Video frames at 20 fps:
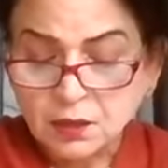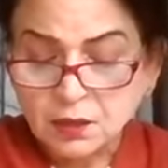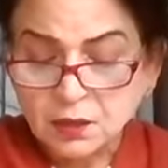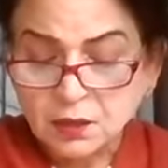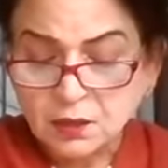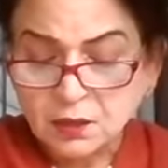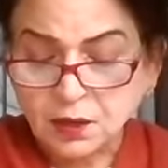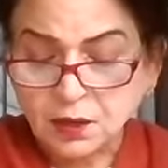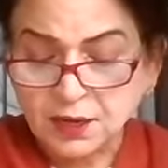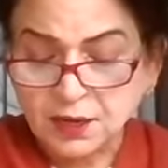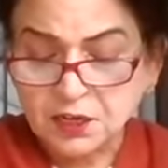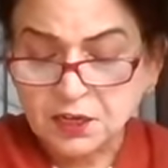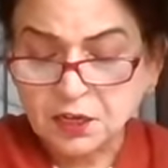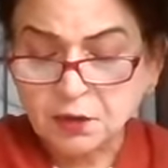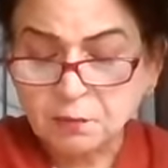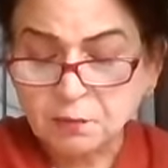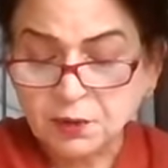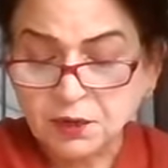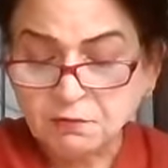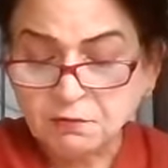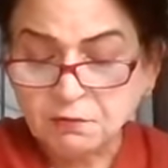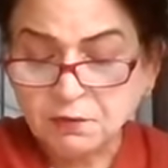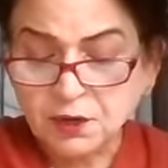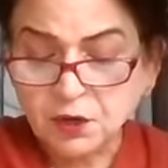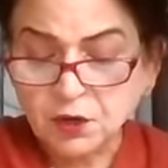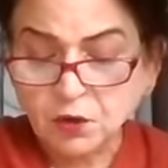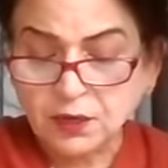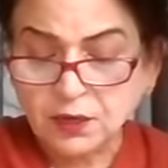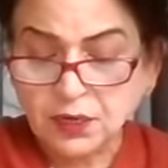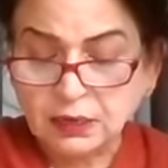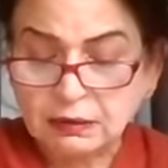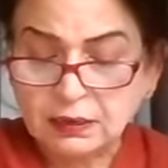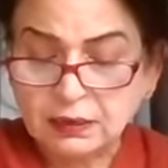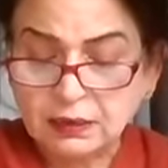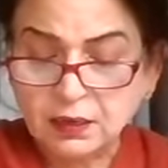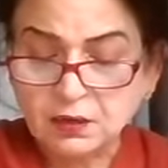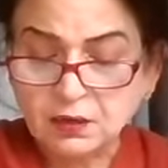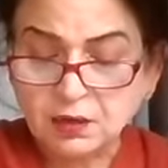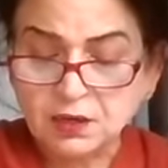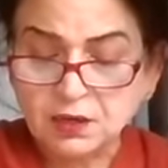riding briefly on a
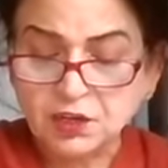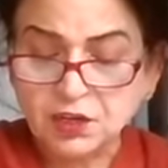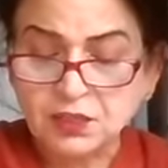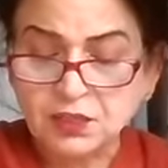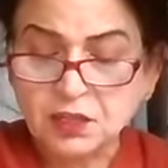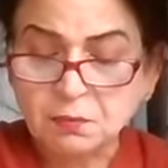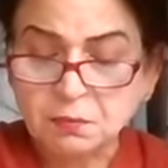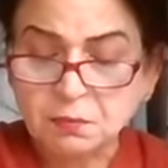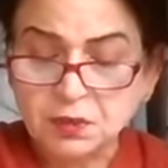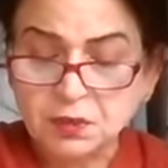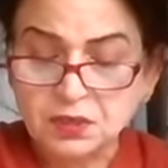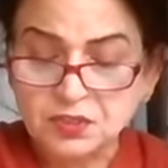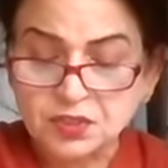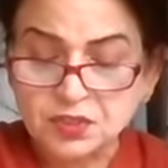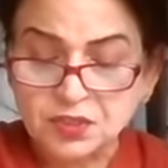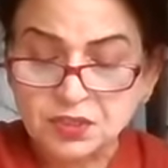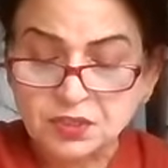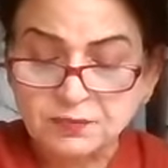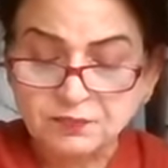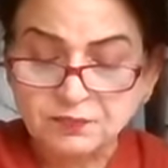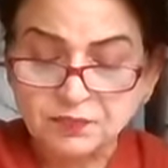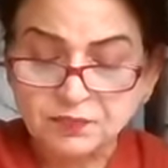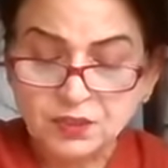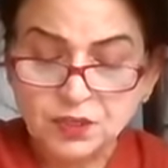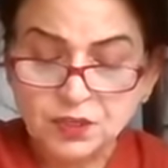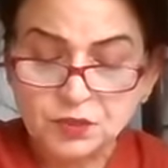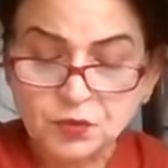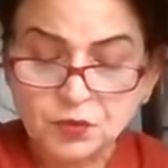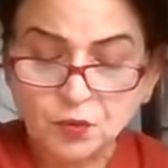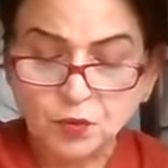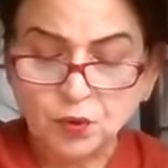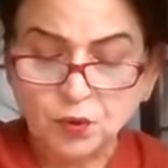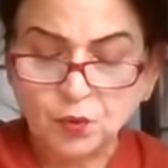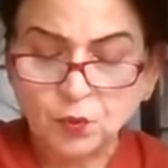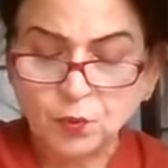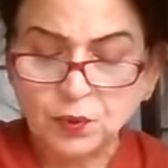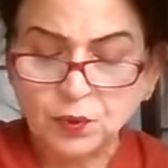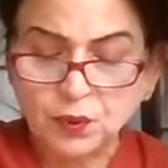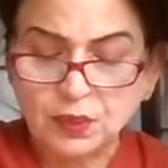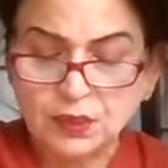current until they burst. This whole
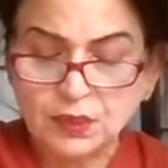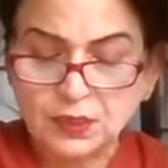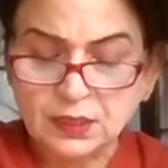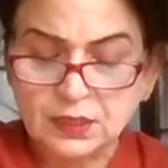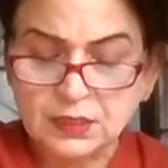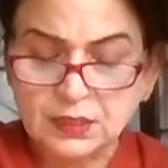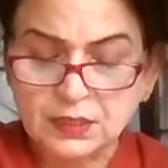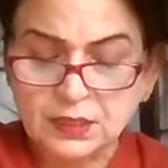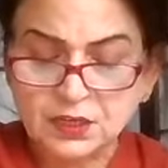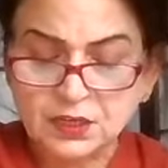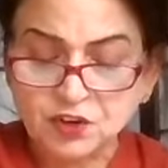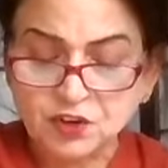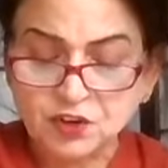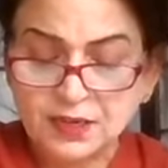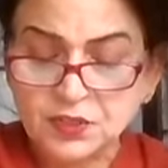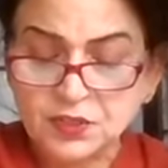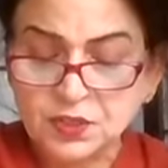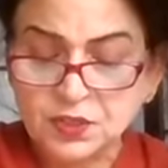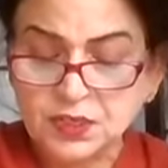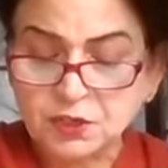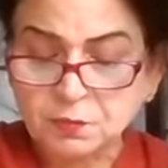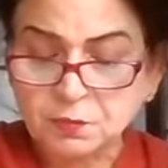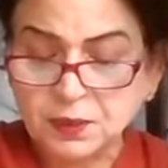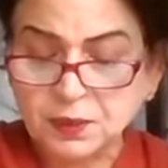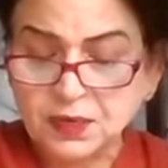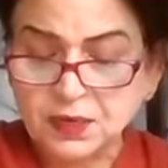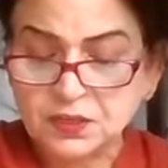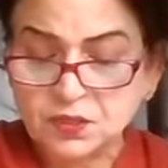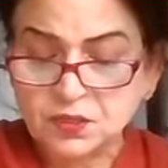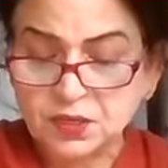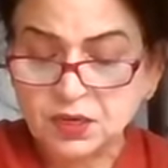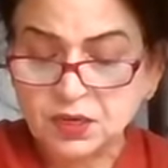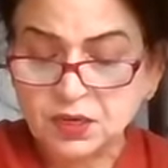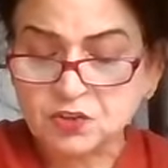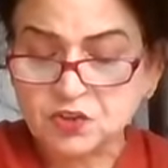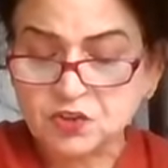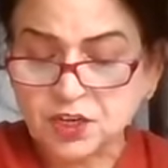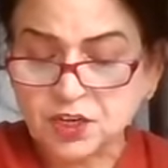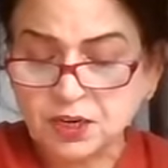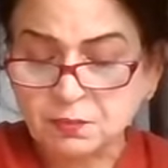world is a transient place, a
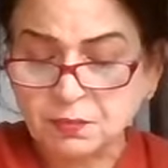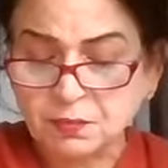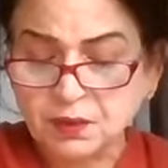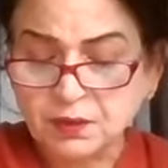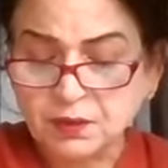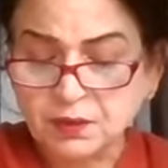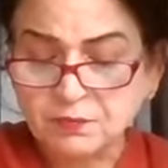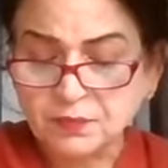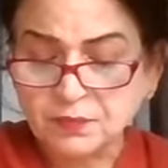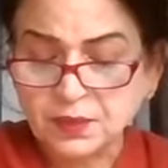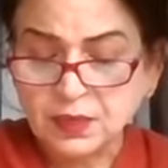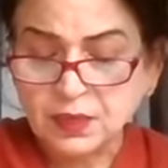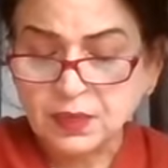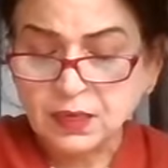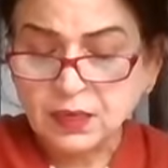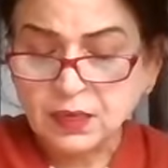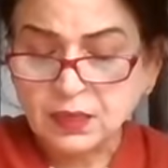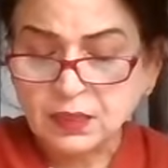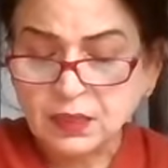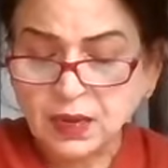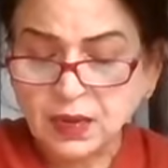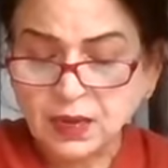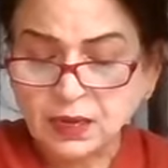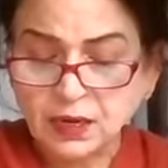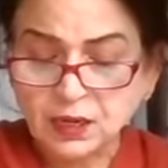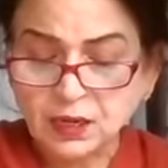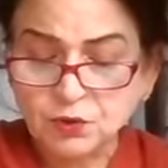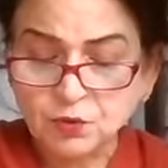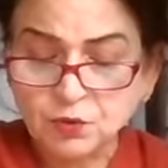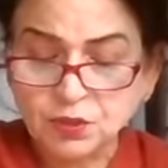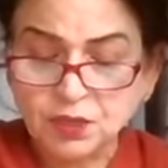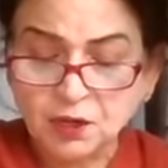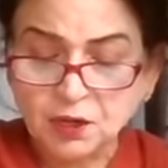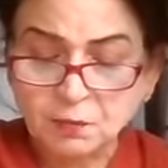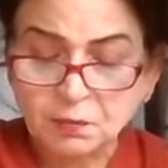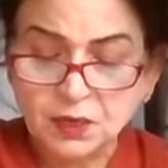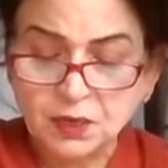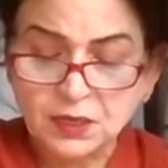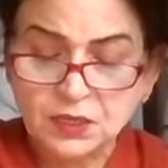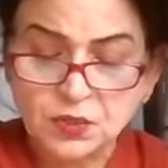dream, Tara, your
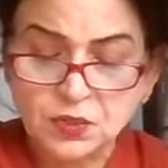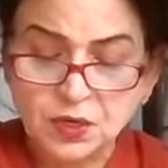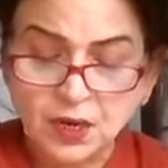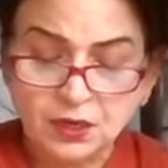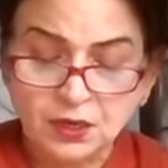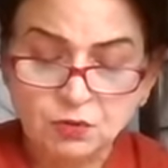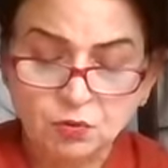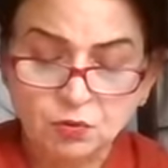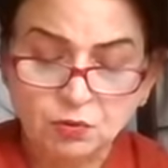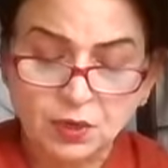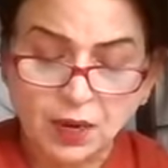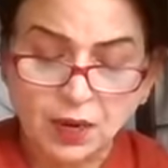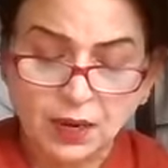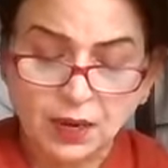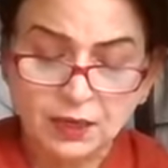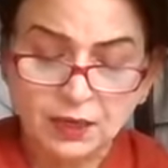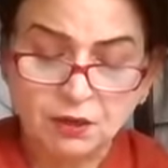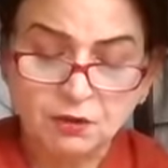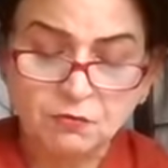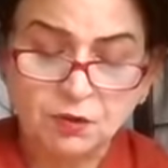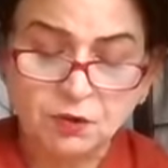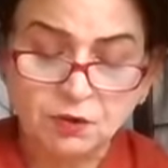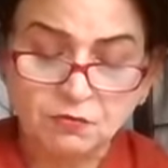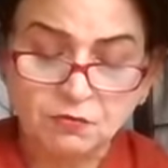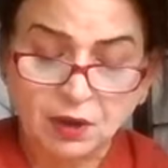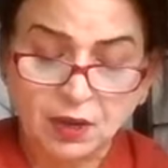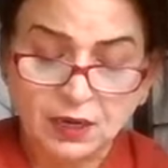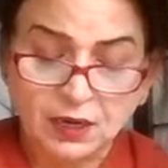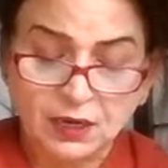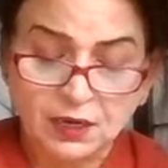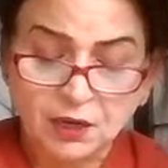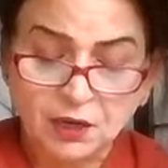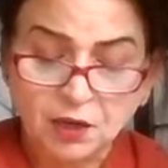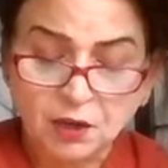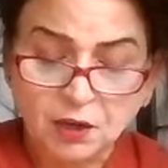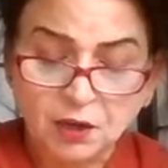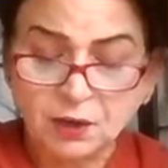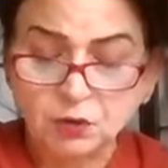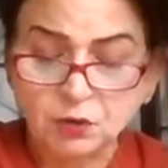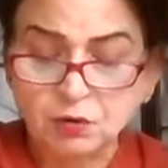dharma is not to die for Wali,
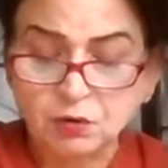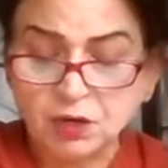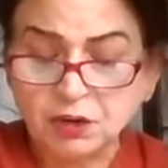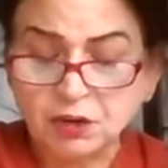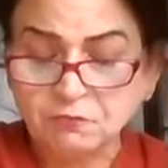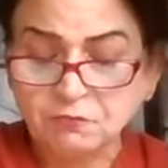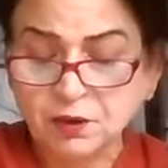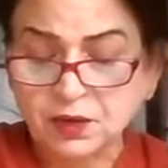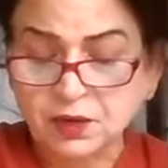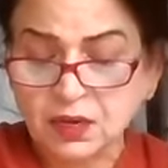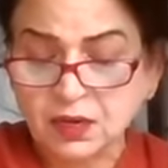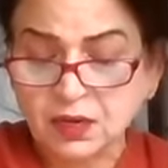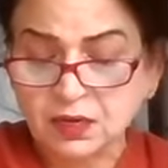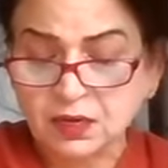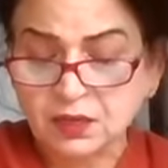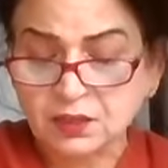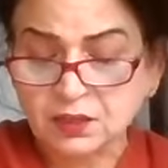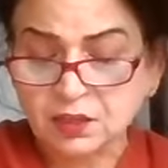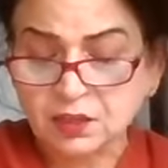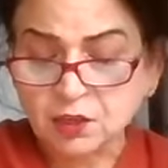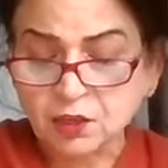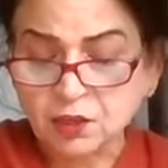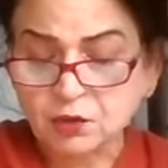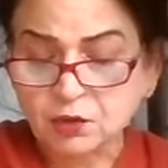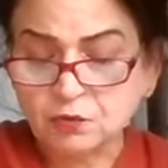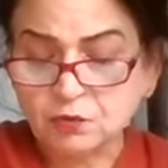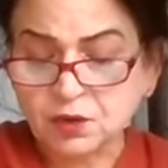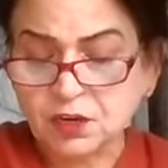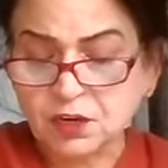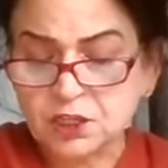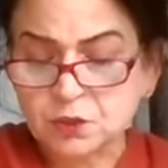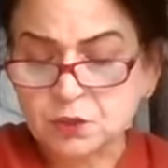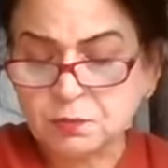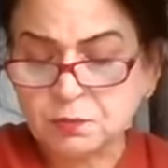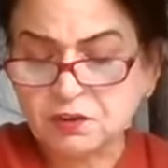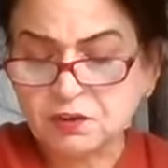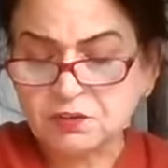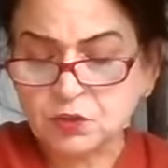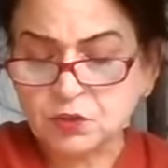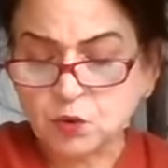but to live for Angad. Your
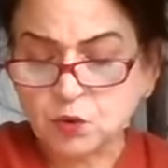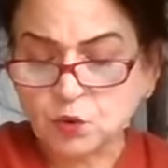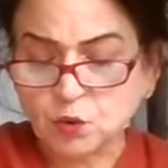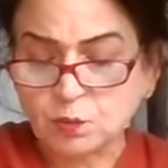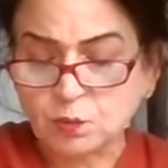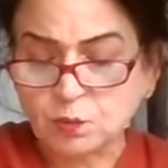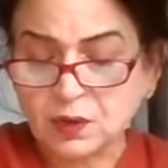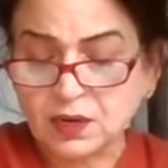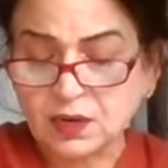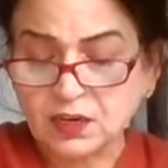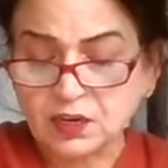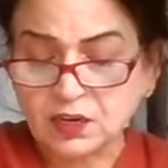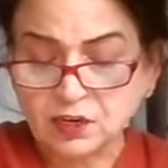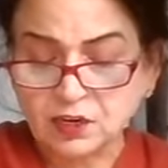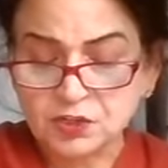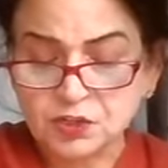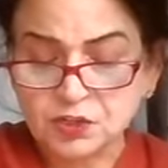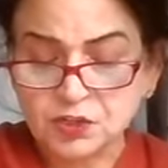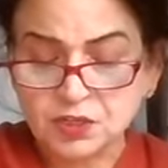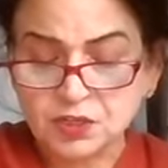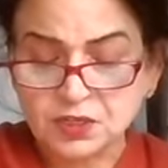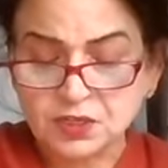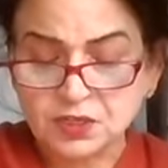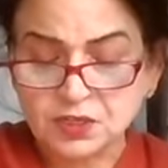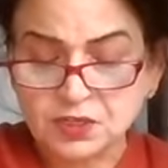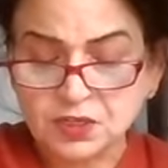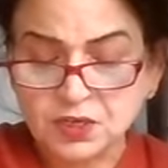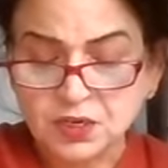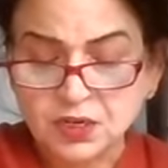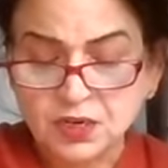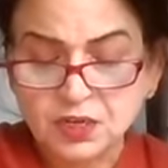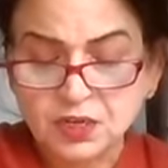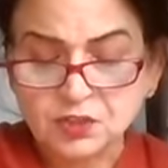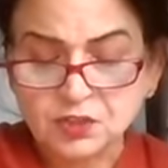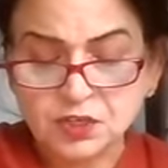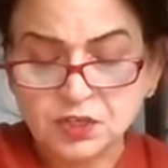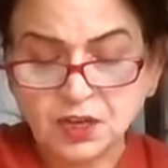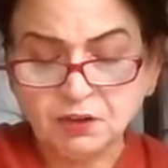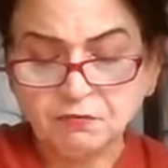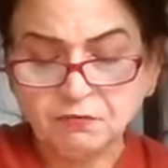husband was noble and gracious,
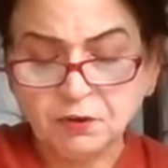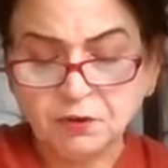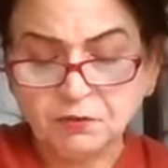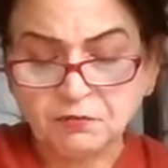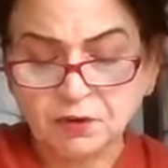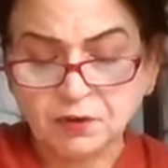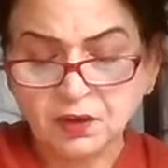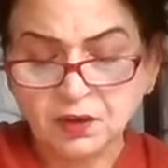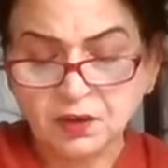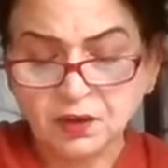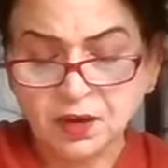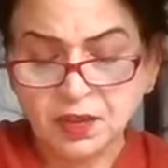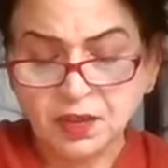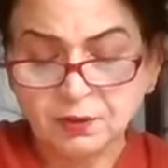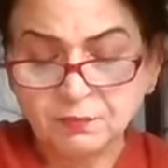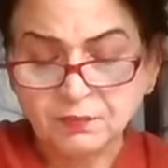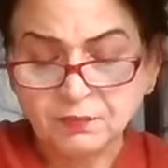save for one crime.